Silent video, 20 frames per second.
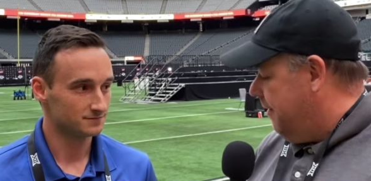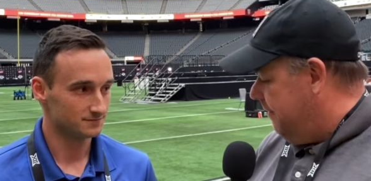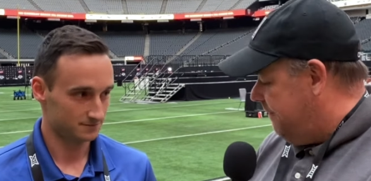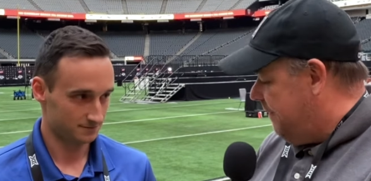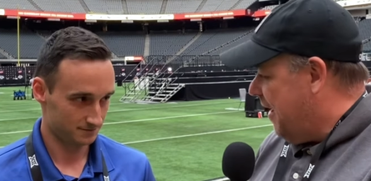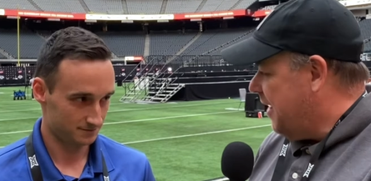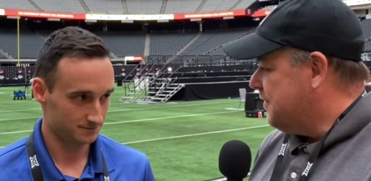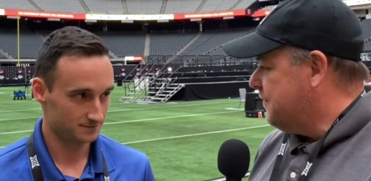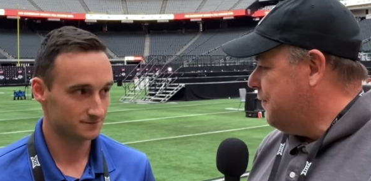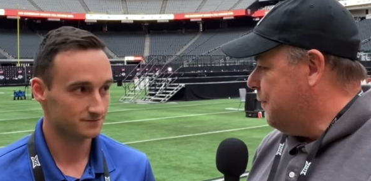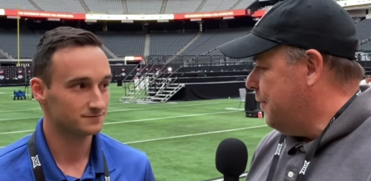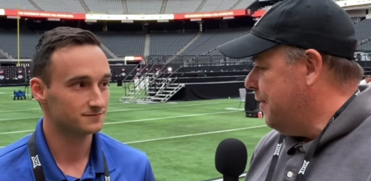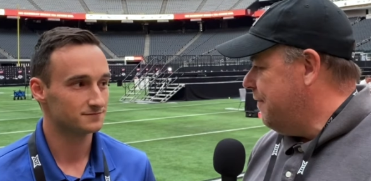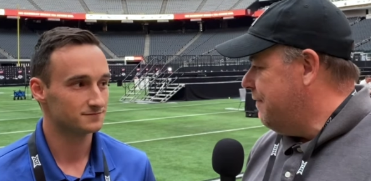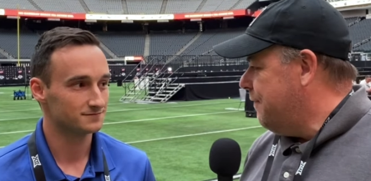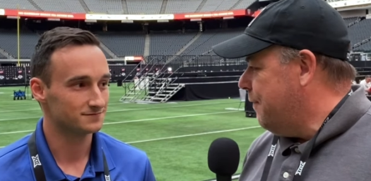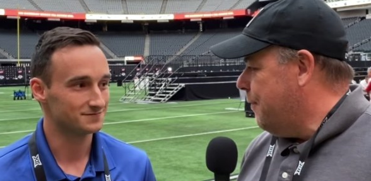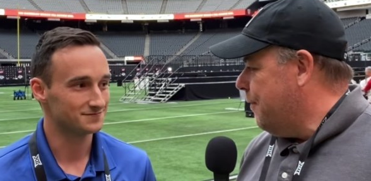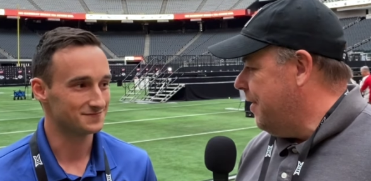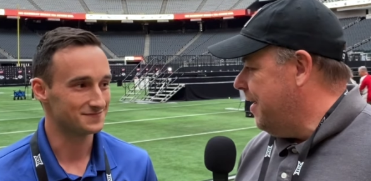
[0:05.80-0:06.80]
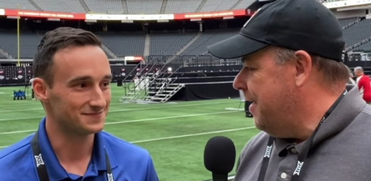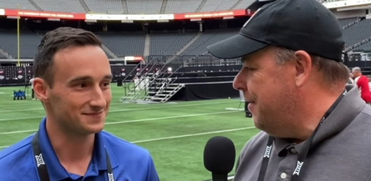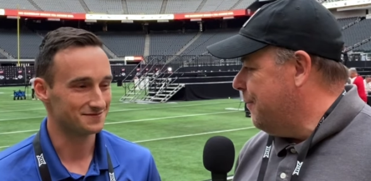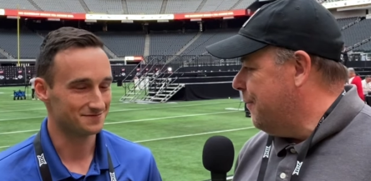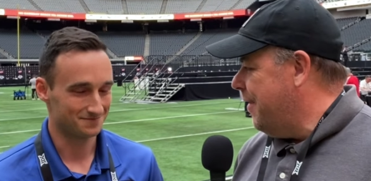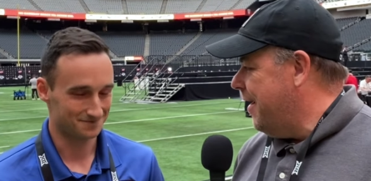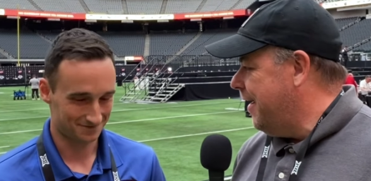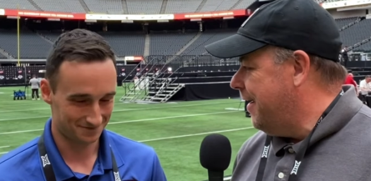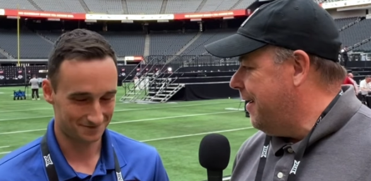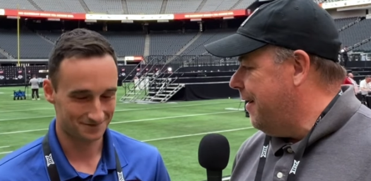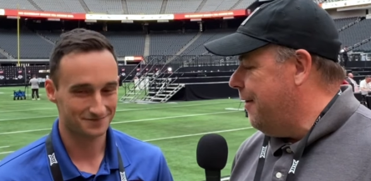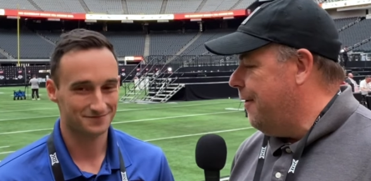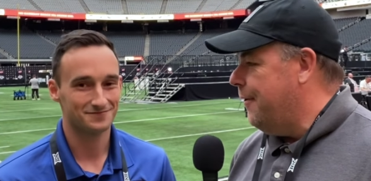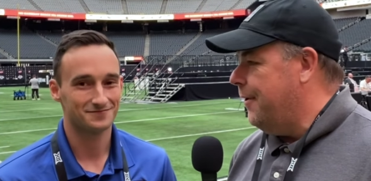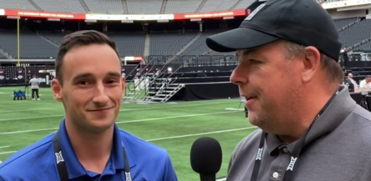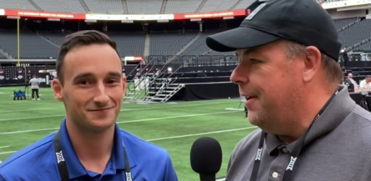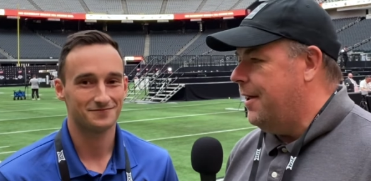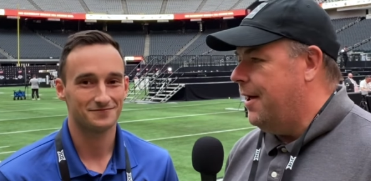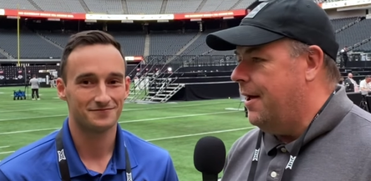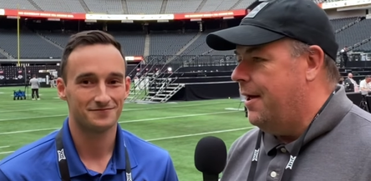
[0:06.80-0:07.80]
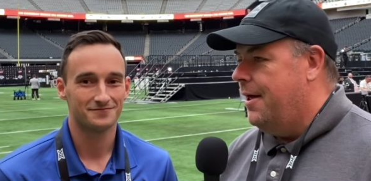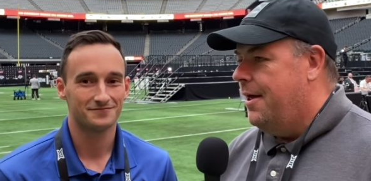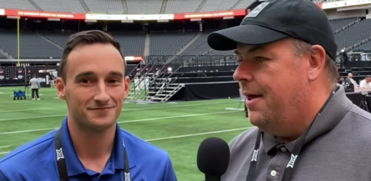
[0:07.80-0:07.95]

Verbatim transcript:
Speaker 1: Fox 44 in Waco. And, uh,